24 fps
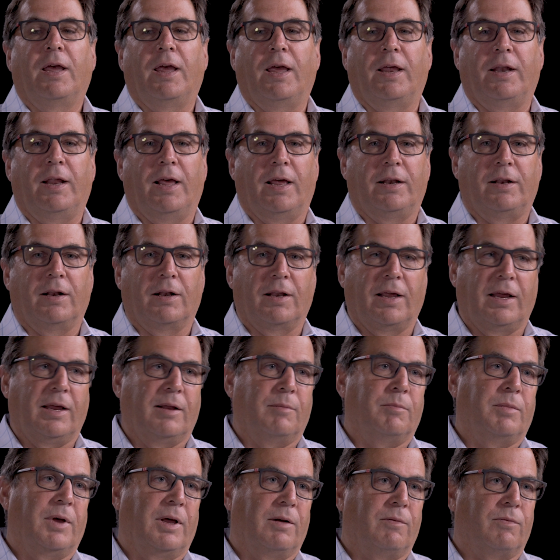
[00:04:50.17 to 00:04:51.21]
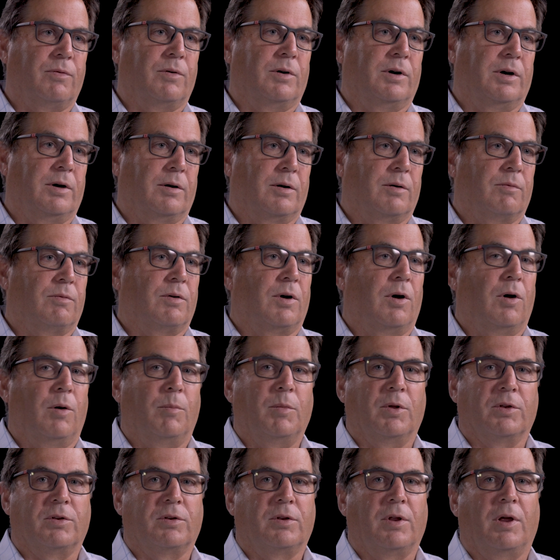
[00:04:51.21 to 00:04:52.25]
and had to lay in bed for
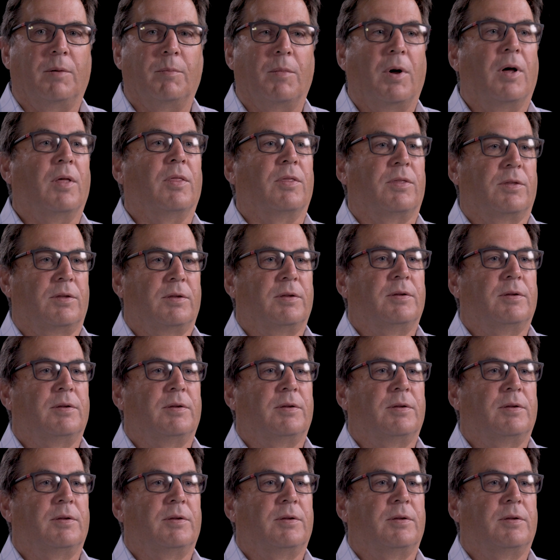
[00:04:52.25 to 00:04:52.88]
almost a month.